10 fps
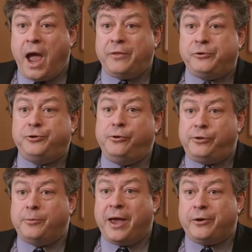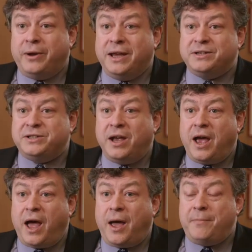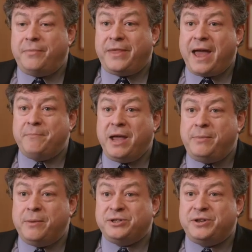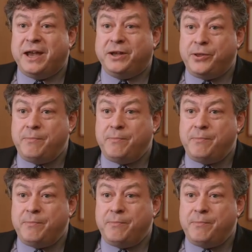And the truth of the matter is, um, that may be a mistake.